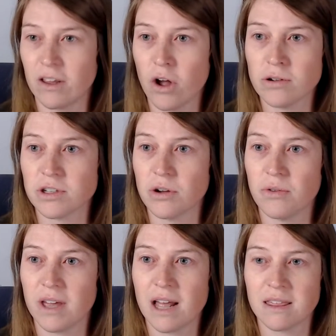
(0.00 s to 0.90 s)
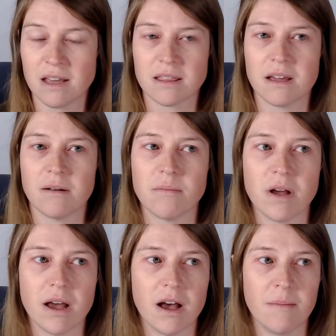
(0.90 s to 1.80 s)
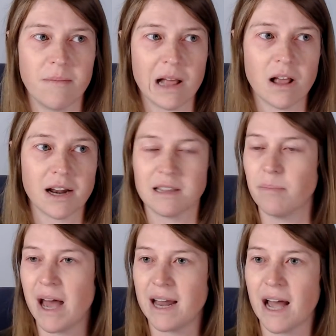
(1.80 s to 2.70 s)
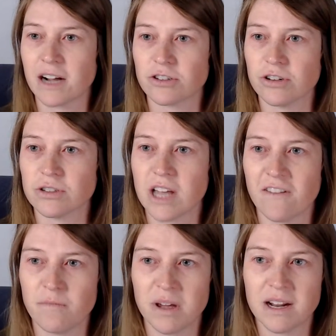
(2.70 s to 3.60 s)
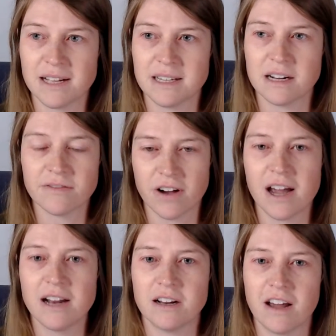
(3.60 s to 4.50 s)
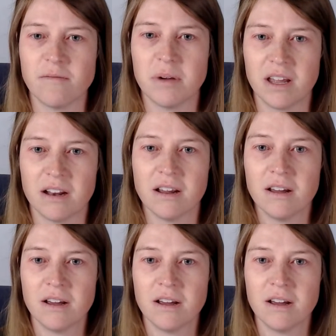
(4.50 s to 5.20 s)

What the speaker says: And also that I think that a lot of the bad actors have been identified and have been,